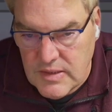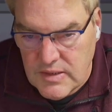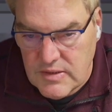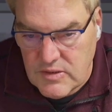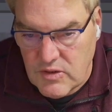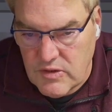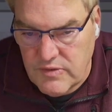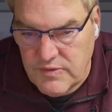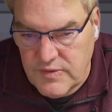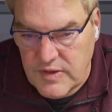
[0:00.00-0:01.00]
sort of
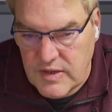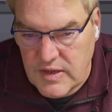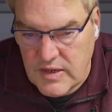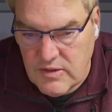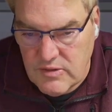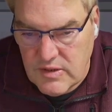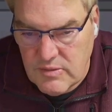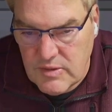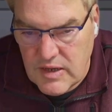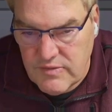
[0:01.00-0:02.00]
thing. I don't think we
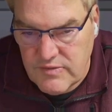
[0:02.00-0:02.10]
have